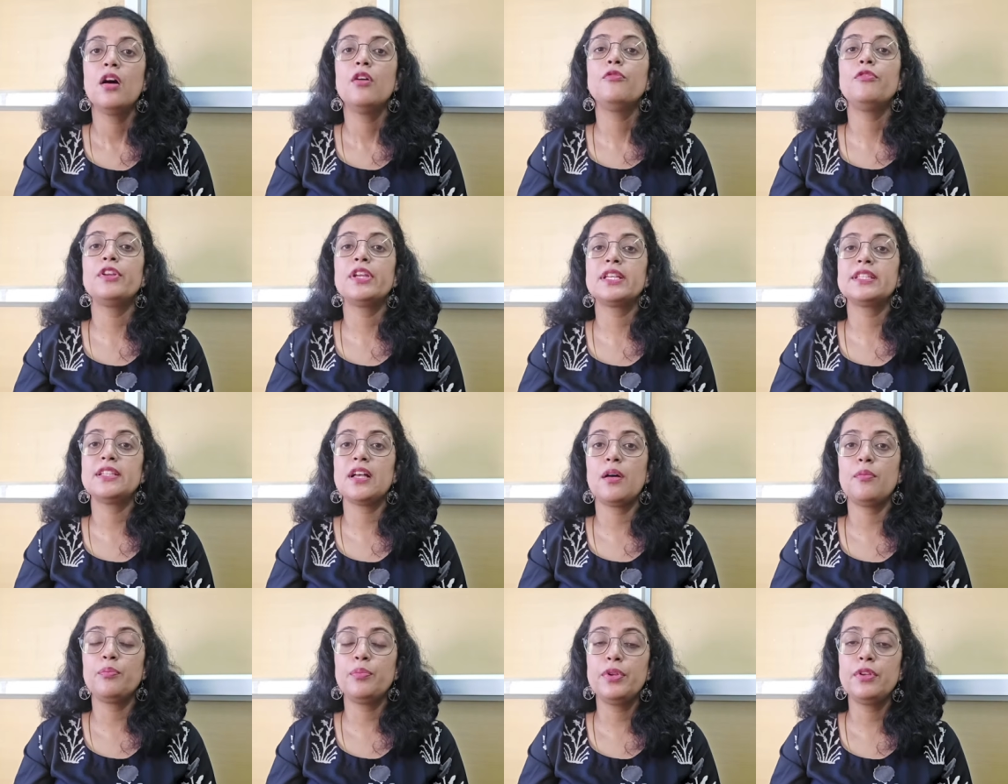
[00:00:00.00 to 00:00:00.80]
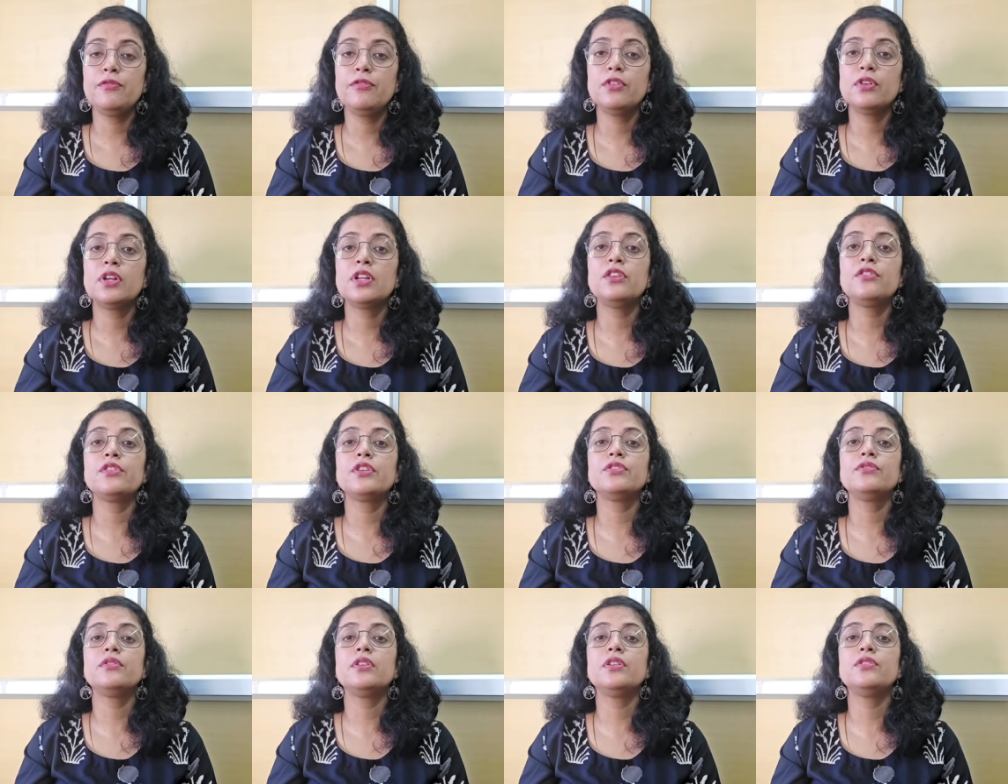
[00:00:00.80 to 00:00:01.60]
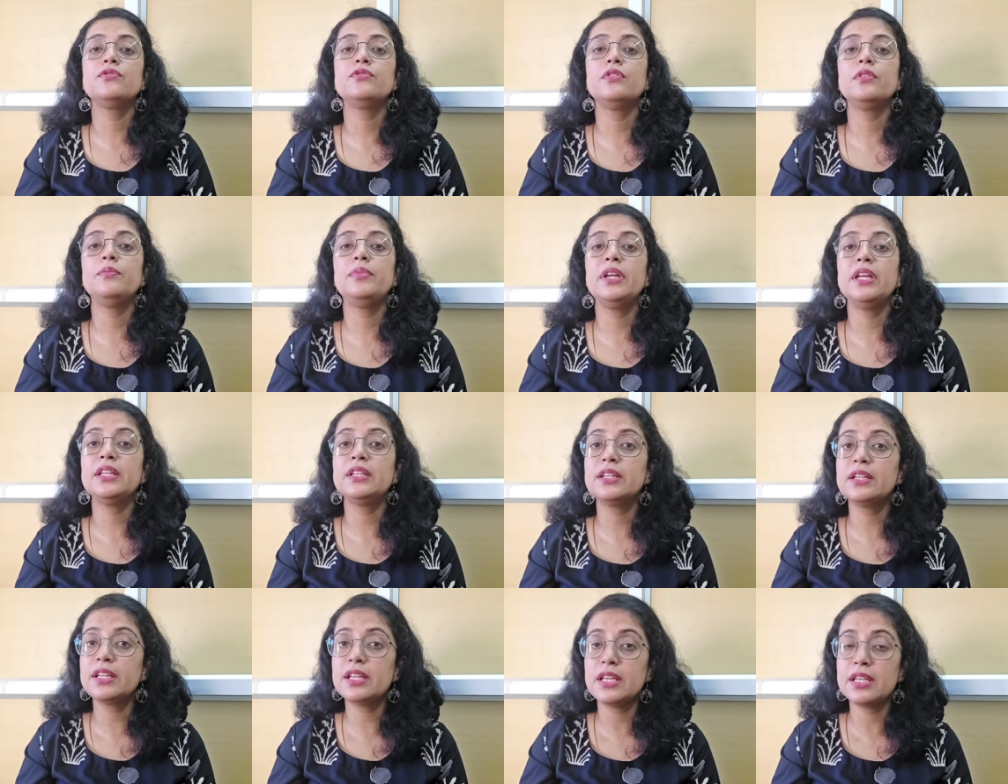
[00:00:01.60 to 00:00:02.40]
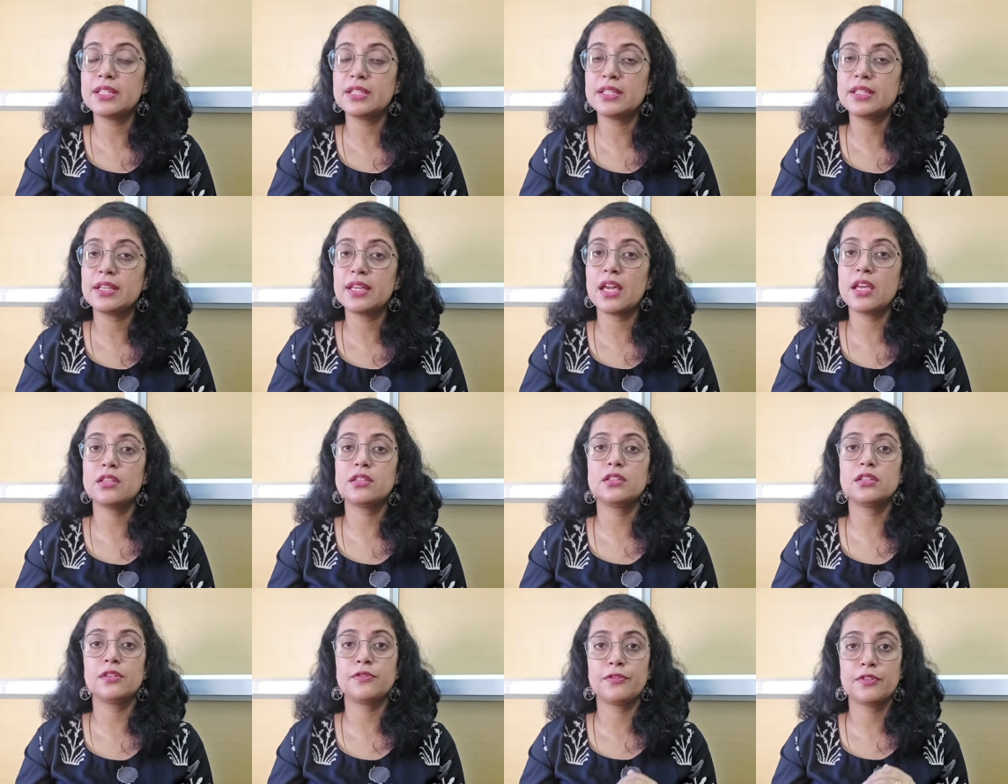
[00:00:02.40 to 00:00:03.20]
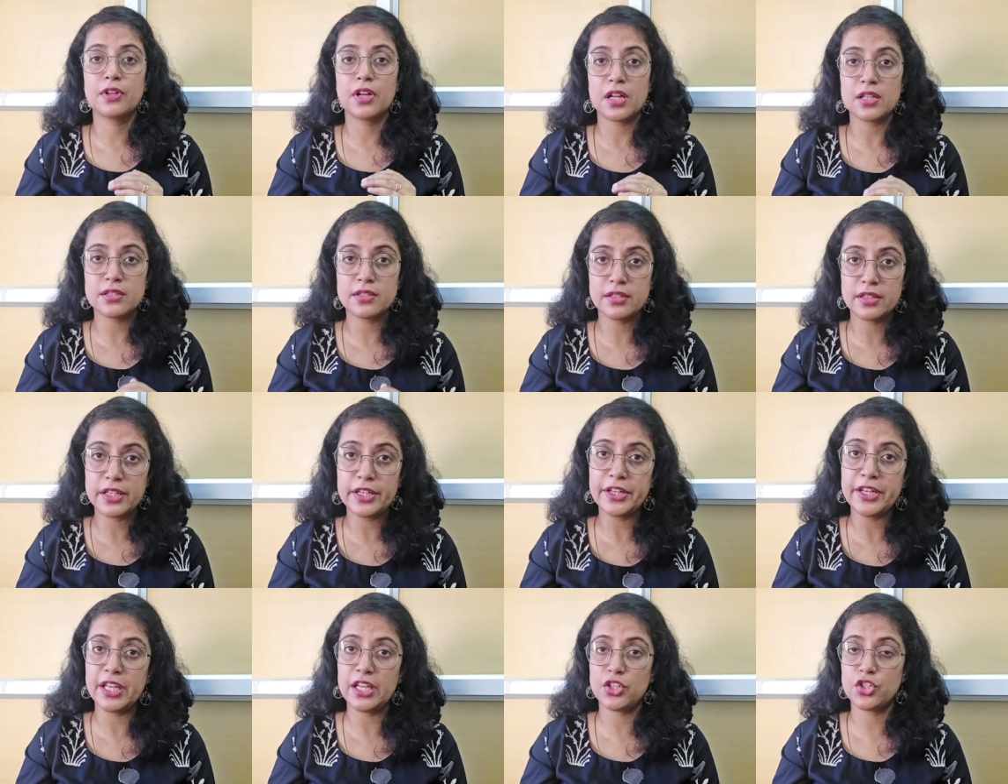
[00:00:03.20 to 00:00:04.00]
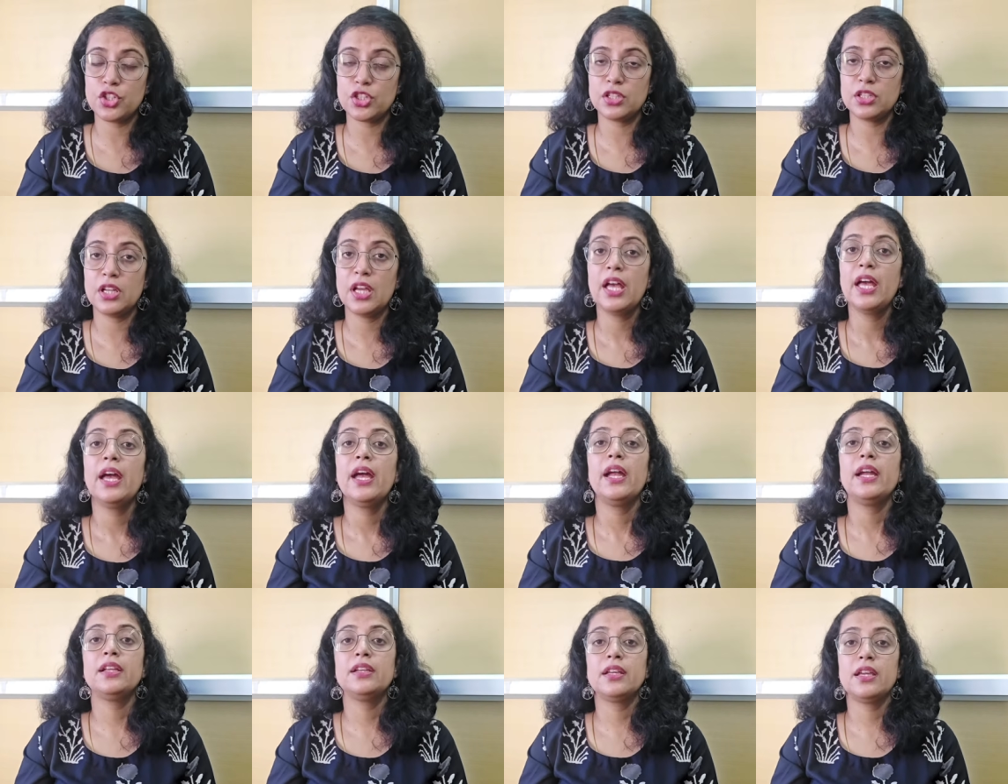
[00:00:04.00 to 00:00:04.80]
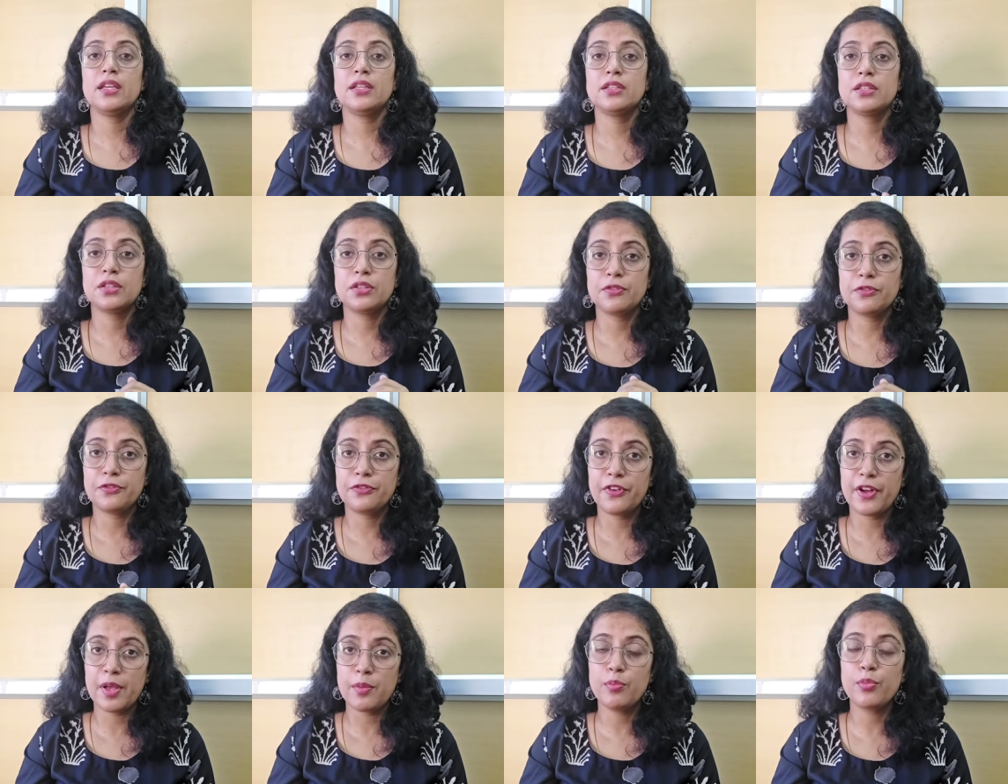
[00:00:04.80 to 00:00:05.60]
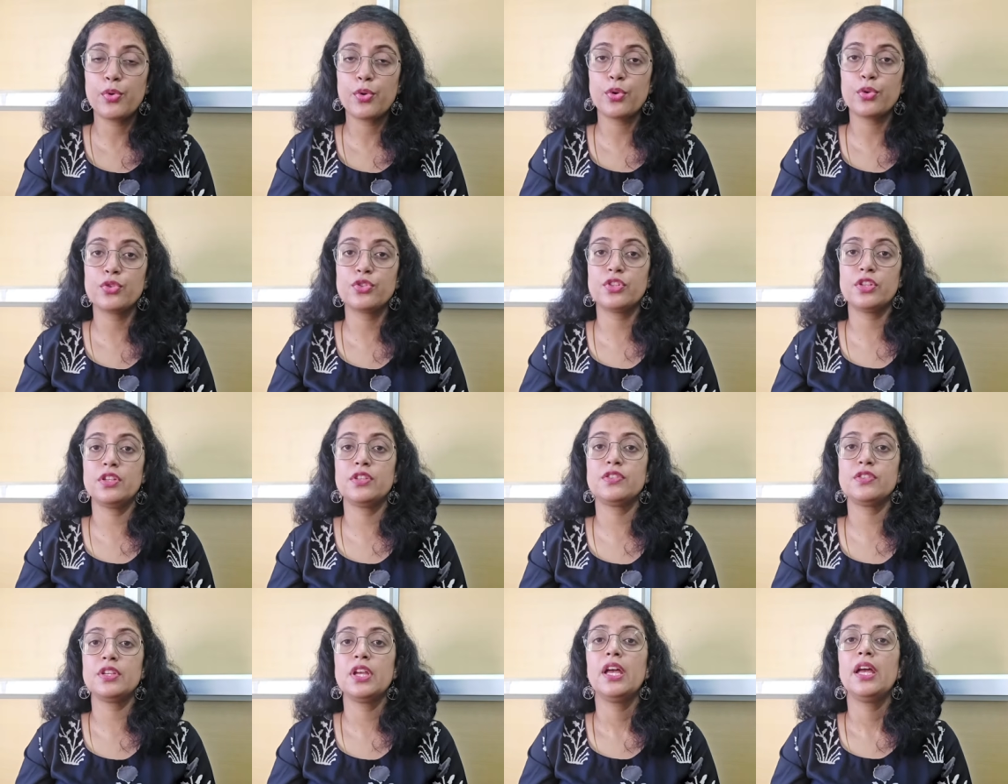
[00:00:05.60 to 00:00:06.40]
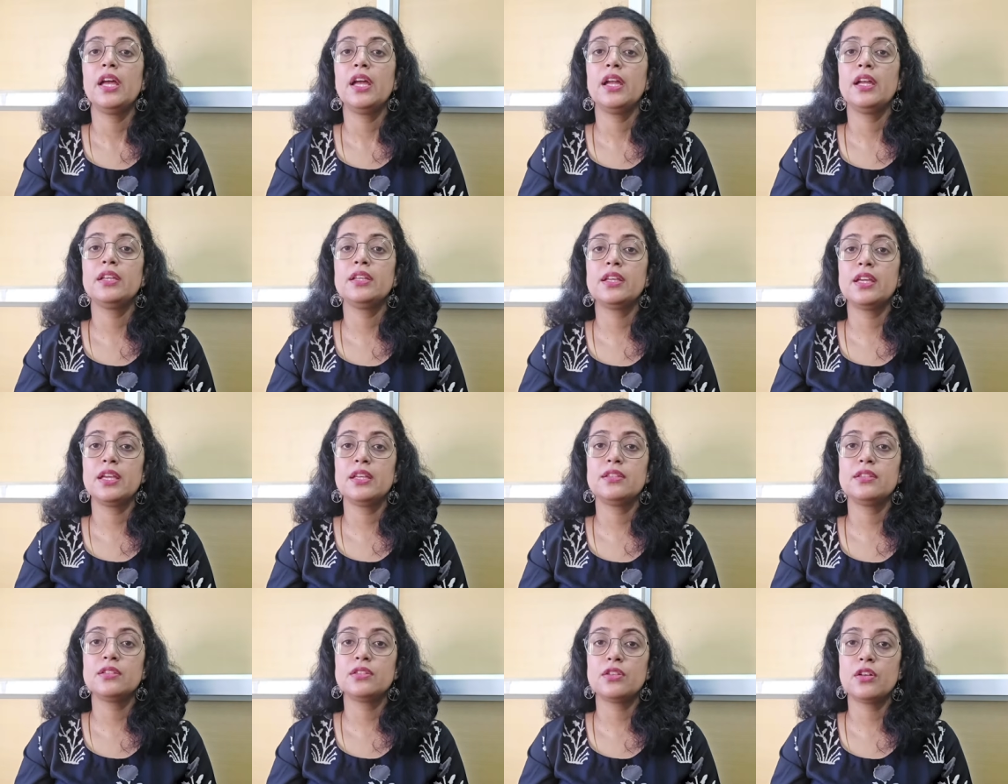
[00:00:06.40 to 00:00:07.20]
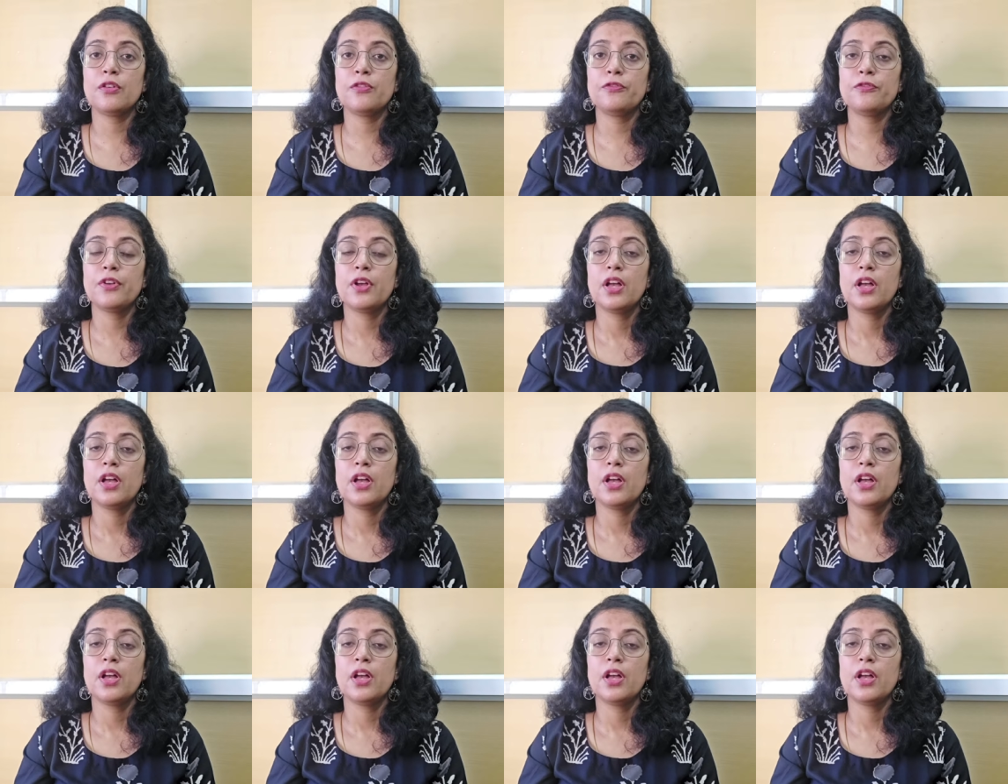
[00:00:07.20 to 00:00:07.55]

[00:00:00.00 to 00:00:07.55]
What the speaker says: For example, vocal resonance will be increased in cases of consolidation, in cases of fibrosis, in cases of